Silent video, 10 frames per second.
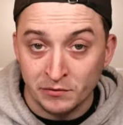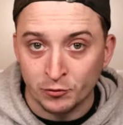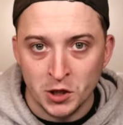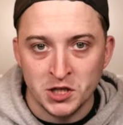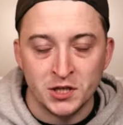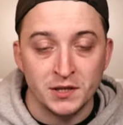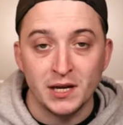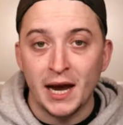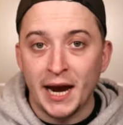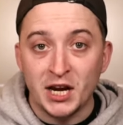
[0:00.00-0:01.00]
For instance,
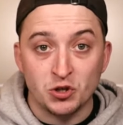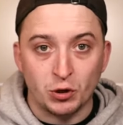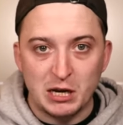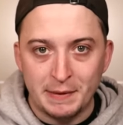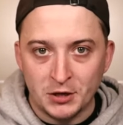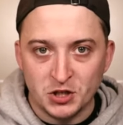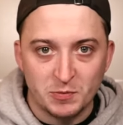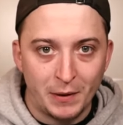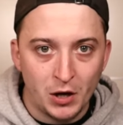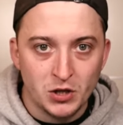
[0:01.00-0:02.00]
he's already beaten
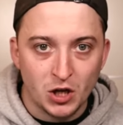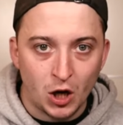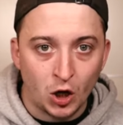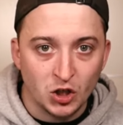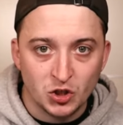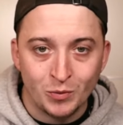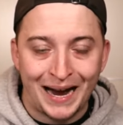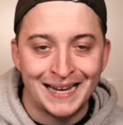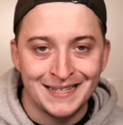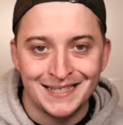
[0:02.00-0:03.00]
Spurs, Arsenal
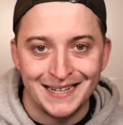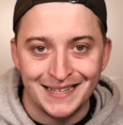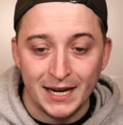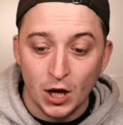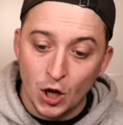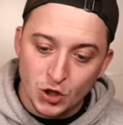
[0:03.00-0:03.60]
and City.